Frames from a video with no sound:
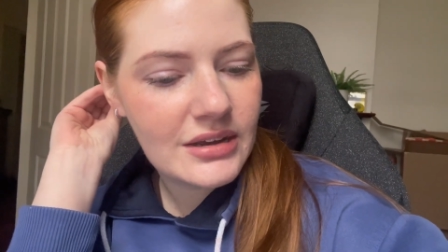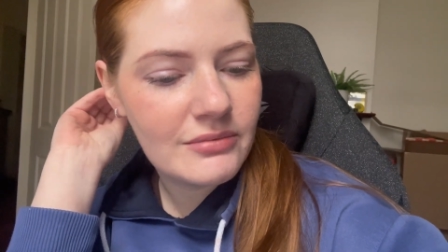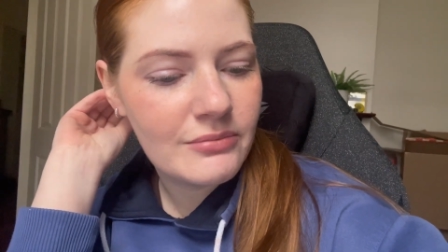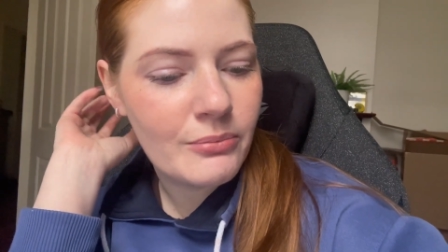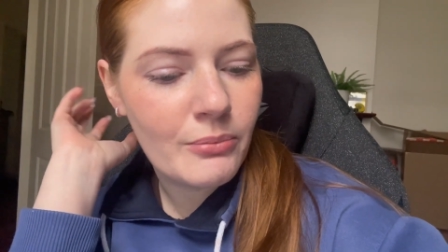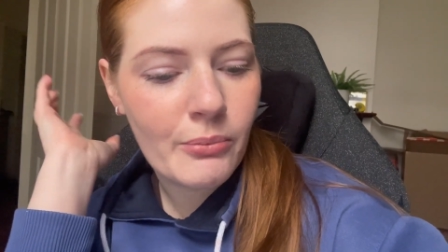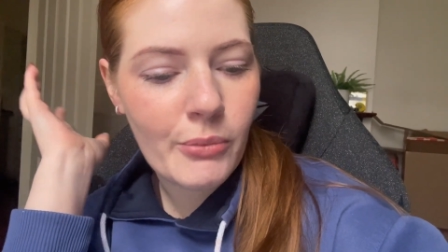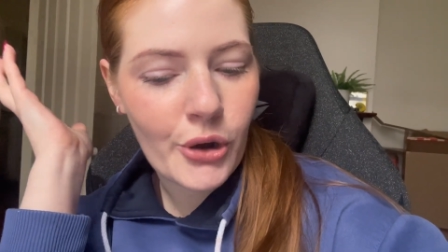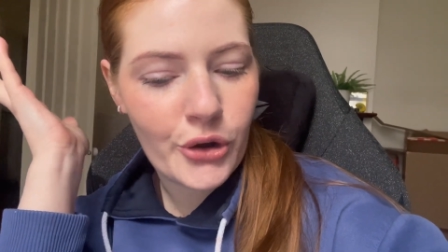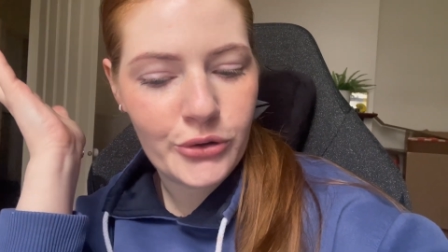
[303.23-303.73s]

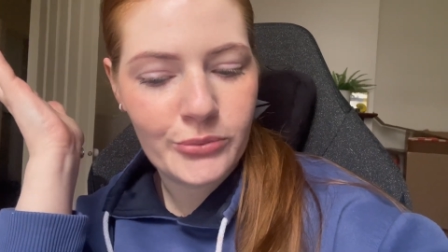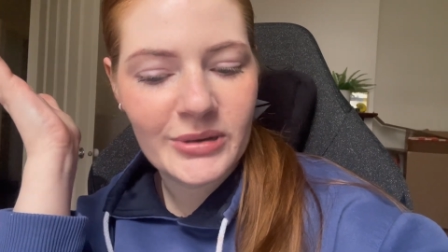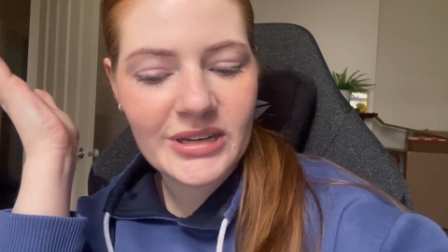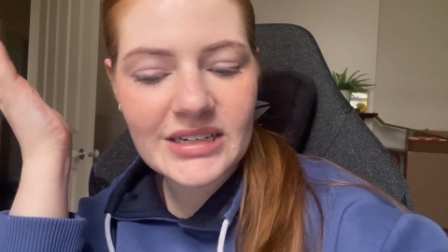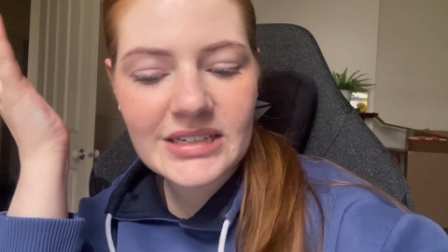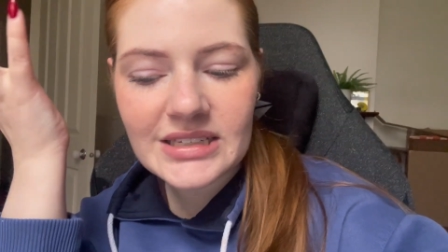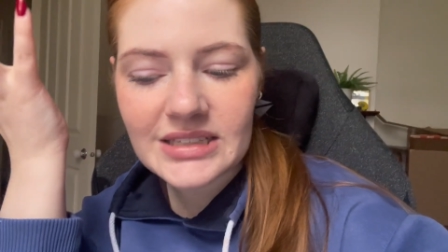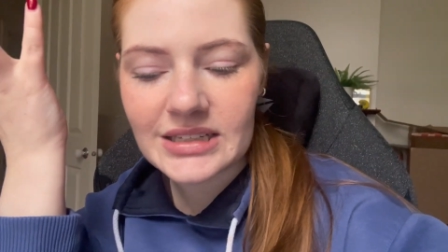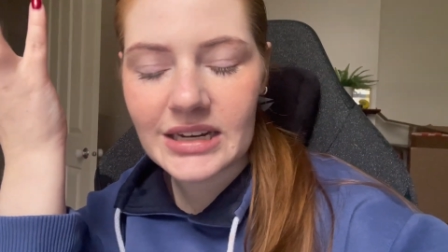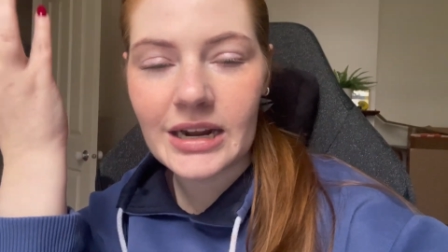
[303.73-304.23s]

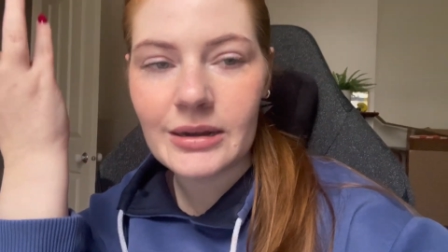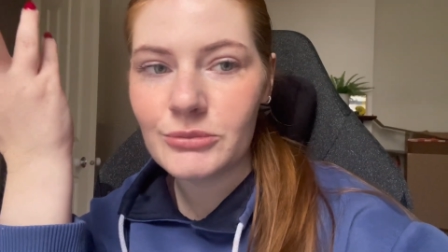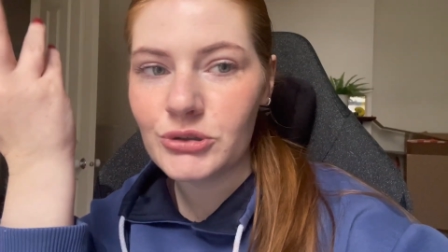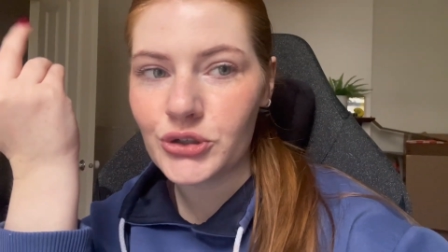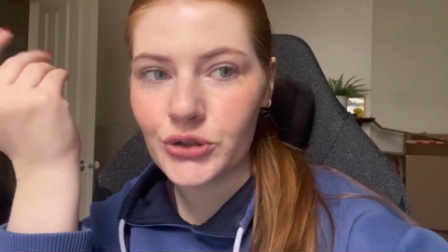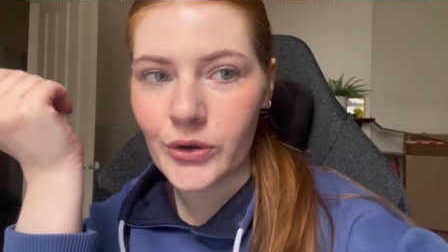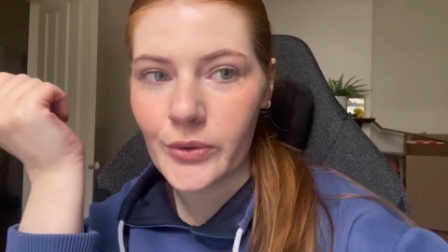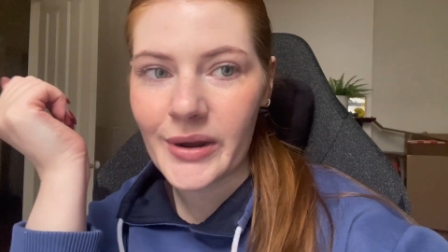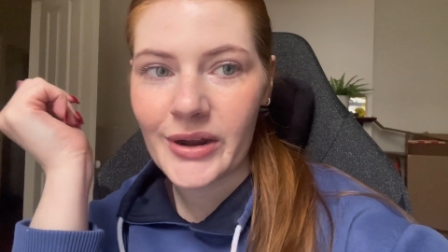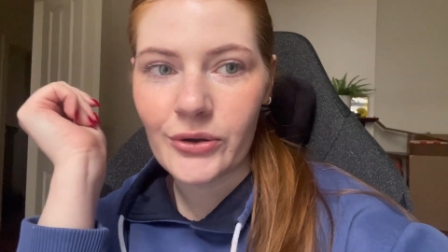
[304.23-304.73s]
moments that I'm
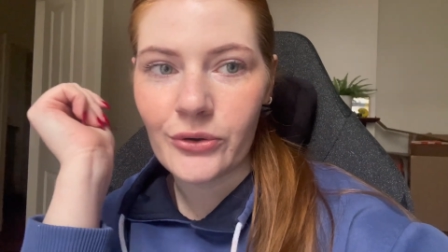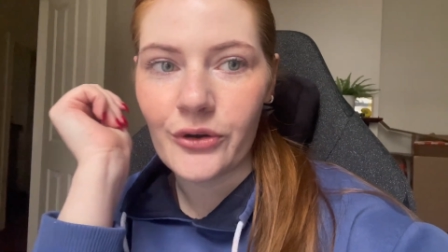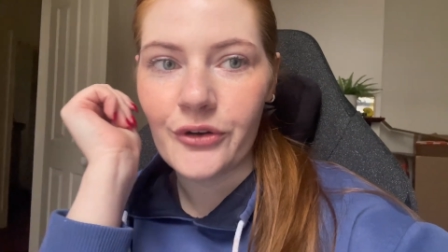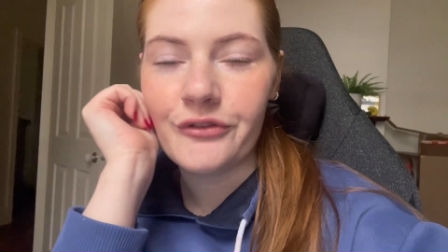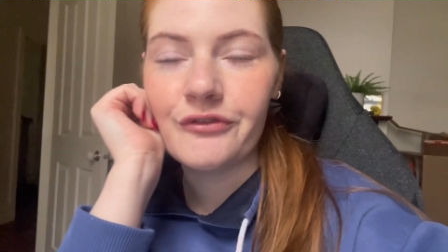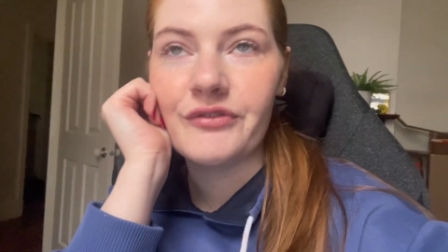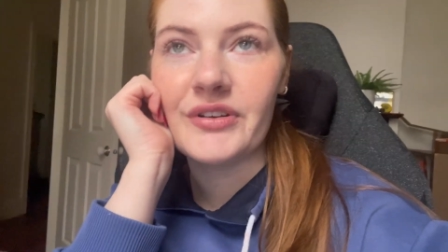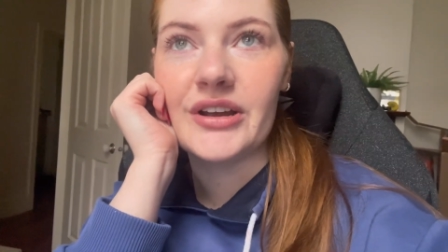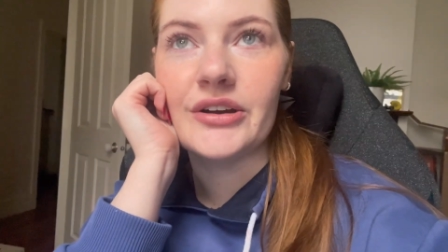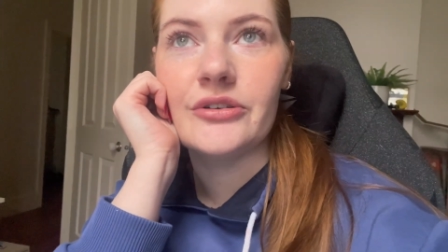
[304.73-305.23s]
sure we all
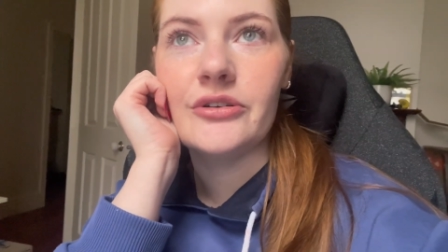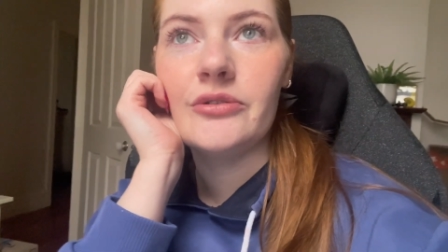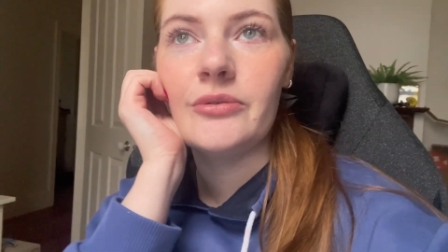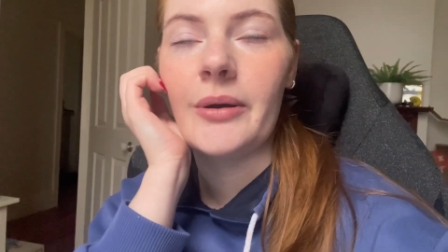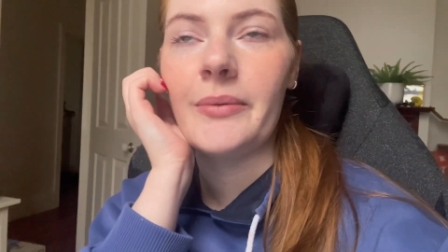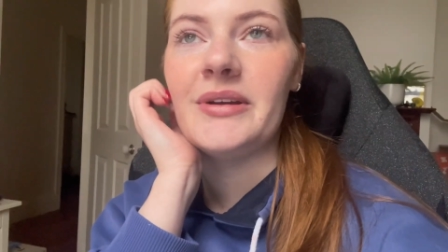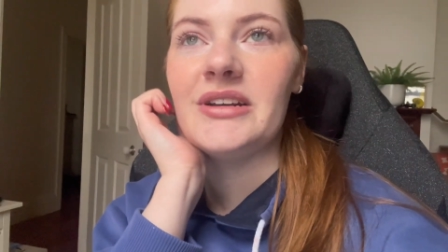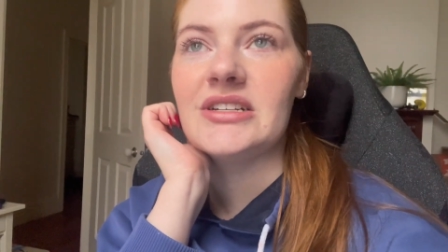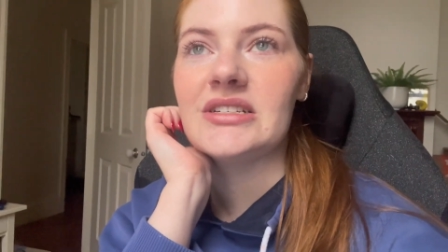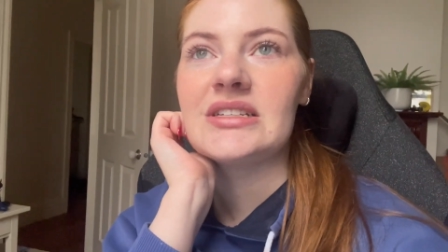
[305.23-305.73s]
feel where
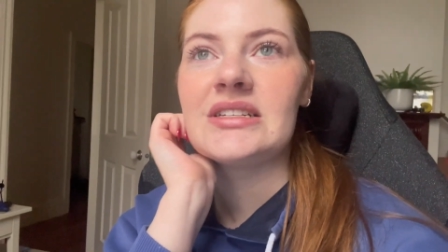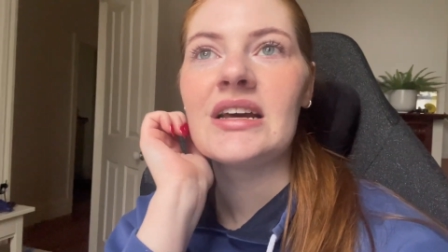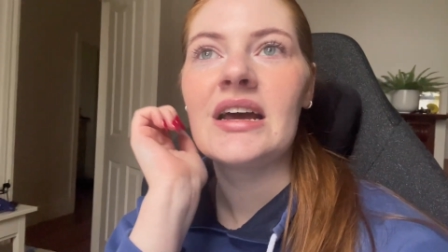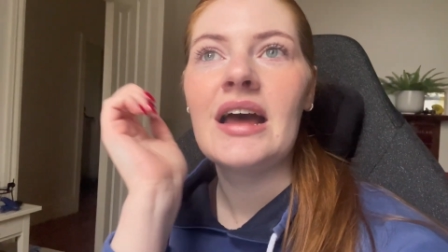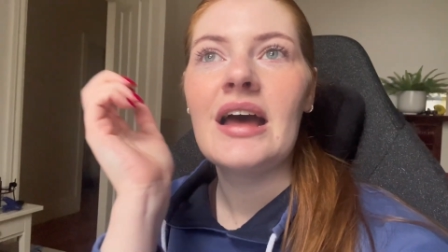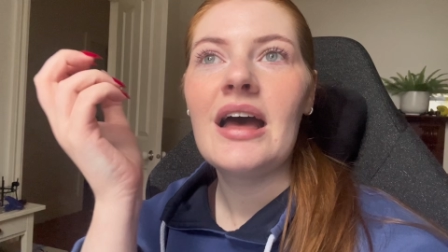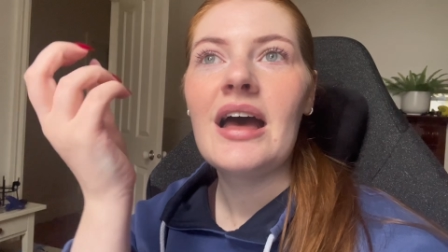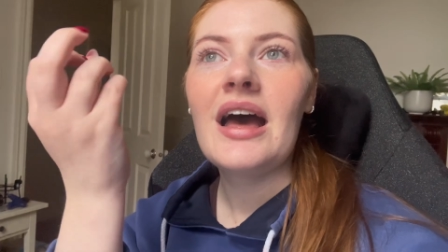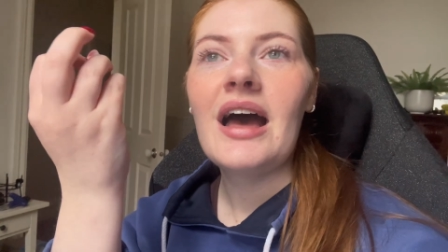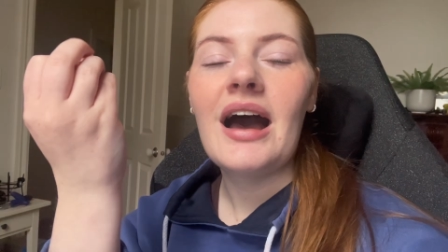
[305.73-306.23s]
we just
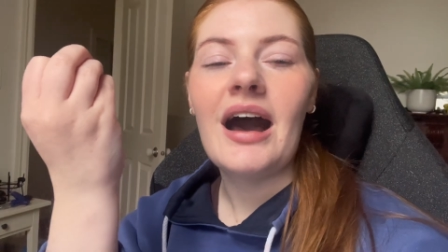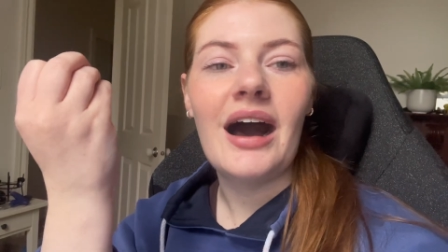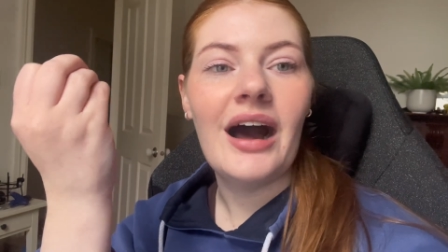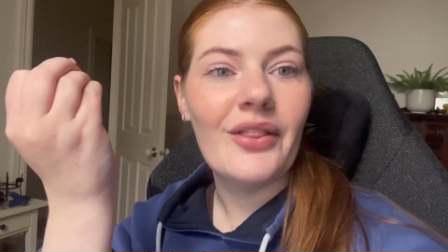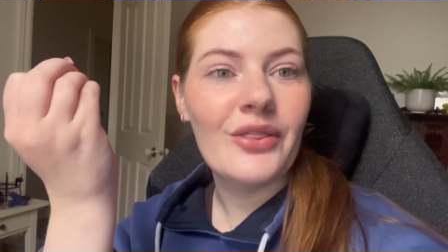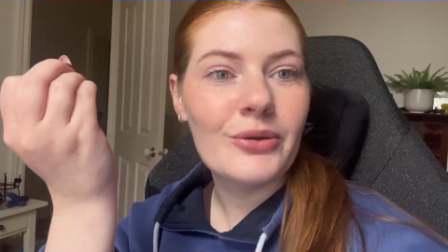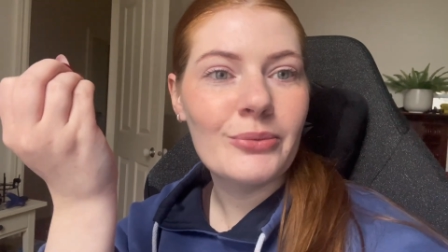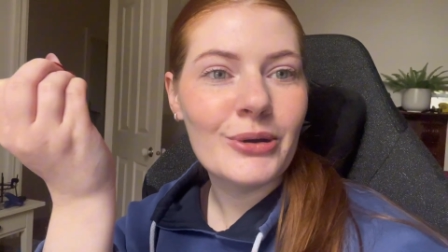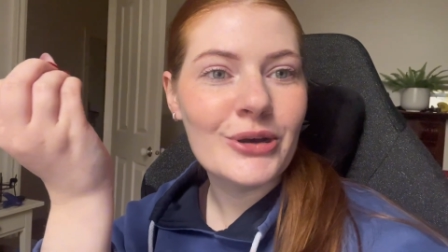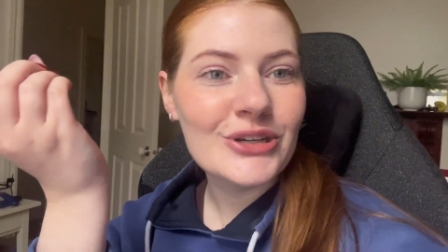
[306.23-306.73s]

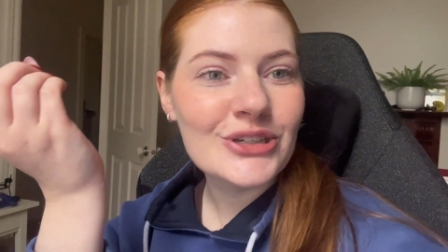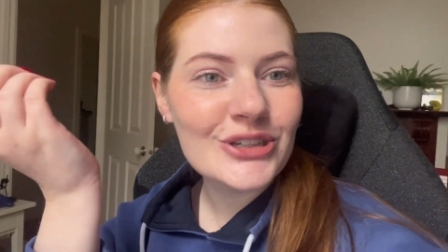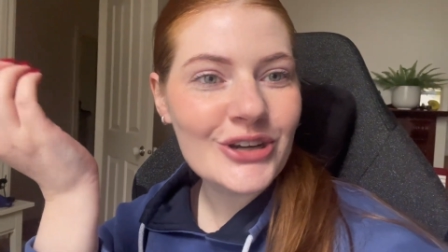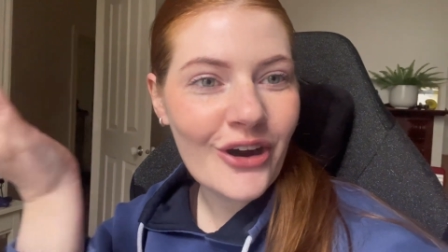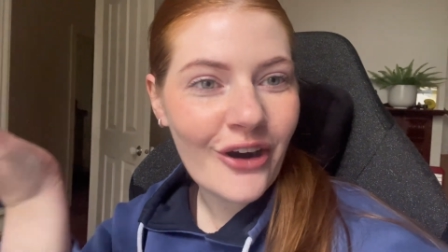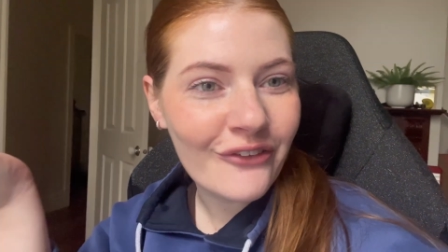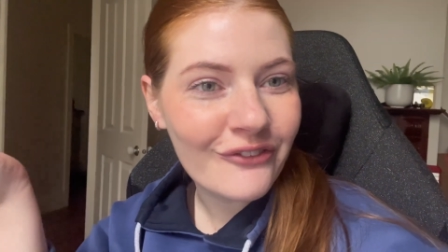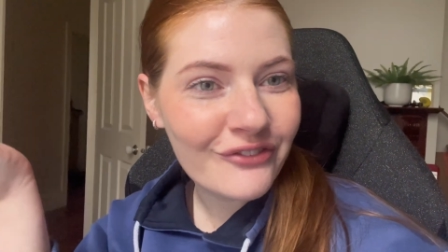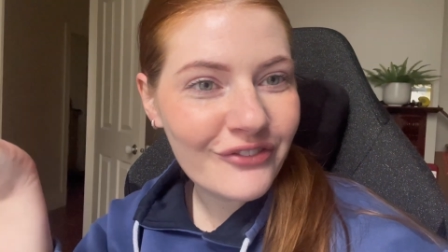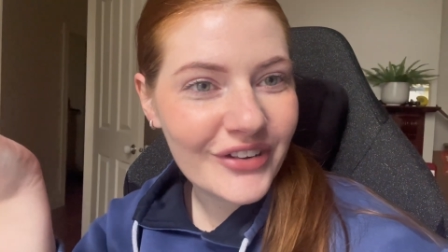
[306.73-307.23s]
aren't the most
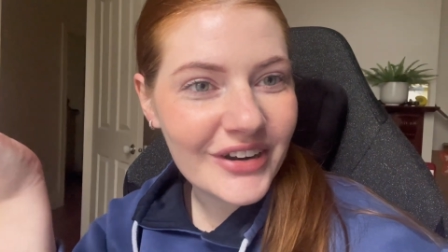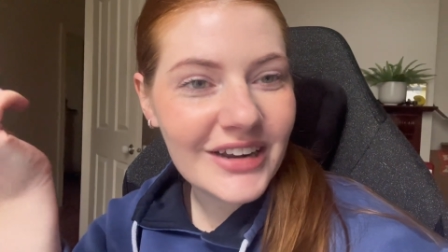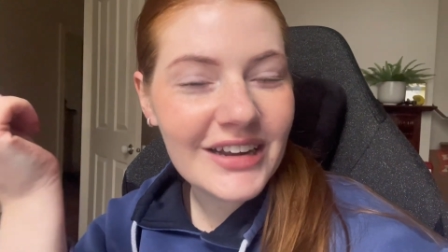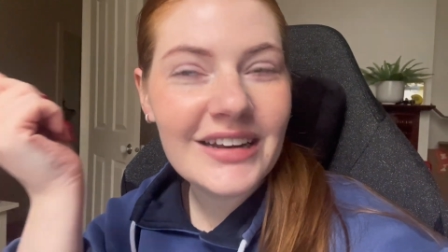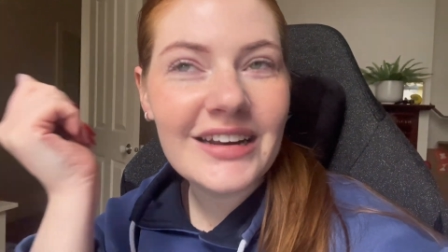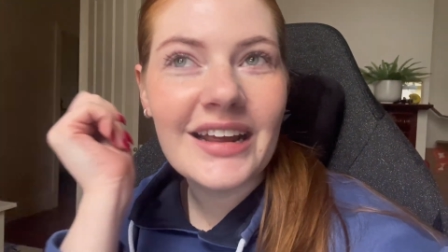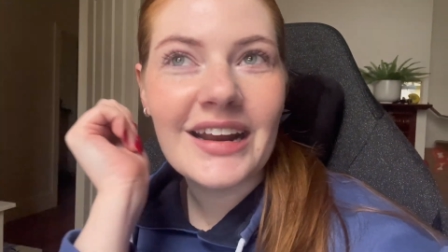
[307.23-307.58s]
confident.